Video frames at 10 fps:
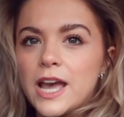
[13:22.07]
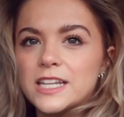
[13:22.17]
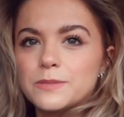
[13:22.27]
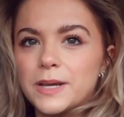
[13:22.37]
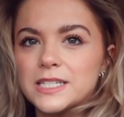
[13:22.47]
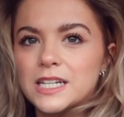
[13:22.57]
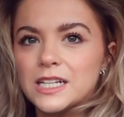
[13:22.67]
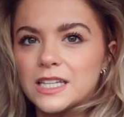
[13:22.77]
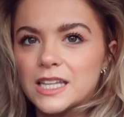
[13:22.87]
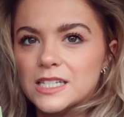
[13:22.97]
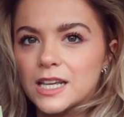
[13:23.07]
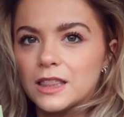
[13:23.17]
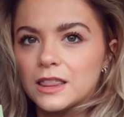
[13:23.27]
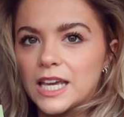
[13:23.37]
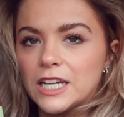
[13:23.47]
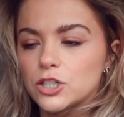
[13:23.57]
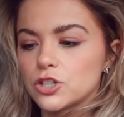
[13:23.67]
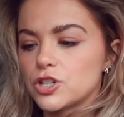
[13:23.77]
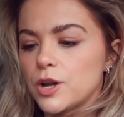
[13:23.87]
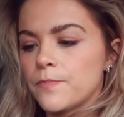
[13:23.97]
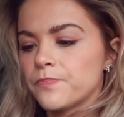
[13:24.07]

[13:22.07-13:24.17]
It's basically this like layered